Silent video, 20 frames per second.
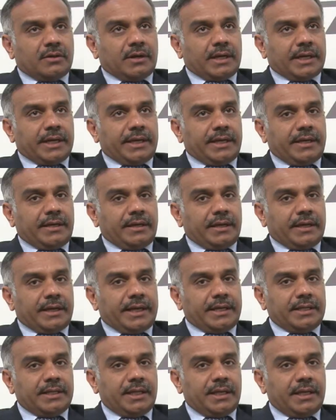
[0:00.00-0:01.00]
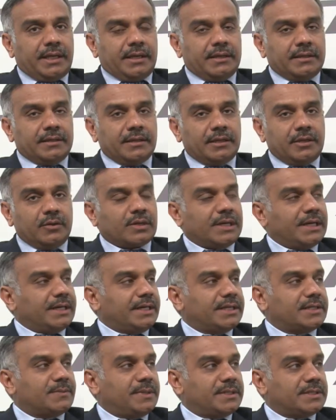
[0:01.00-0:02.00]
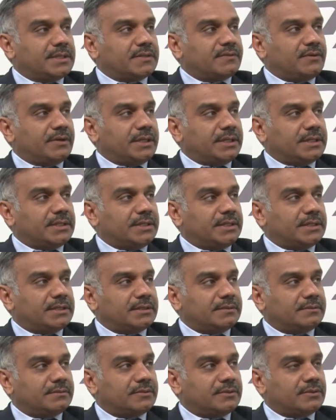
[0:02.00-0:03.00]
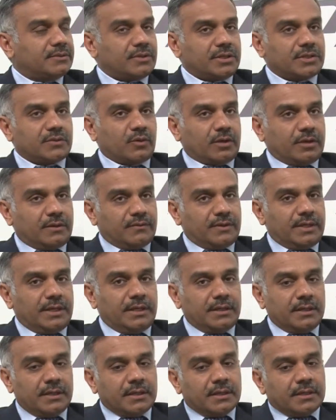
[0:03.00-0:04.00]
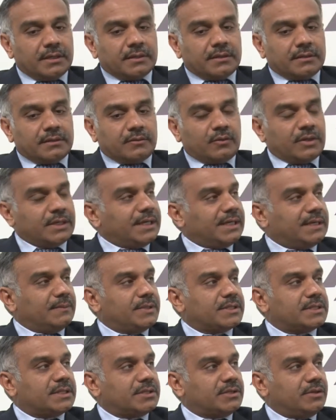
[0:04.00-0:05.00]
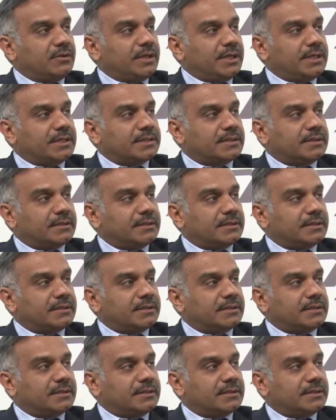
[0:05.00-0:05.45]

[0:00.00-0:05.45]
I head the utilities business for TCS. So it's one of the vertical business units,